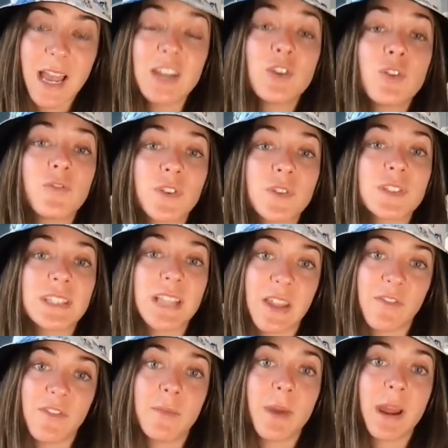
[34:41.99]
I don't feel
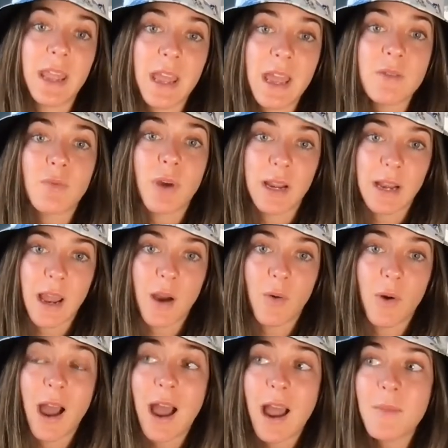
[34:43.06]
safe in my head right
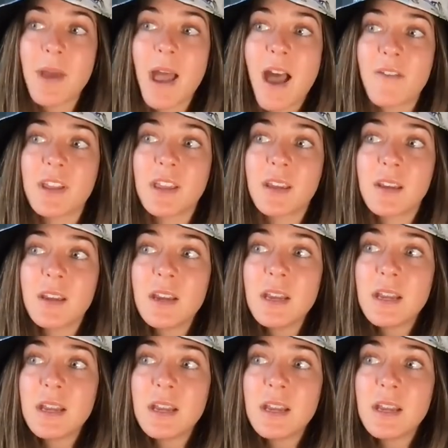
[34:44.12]
now. I'm having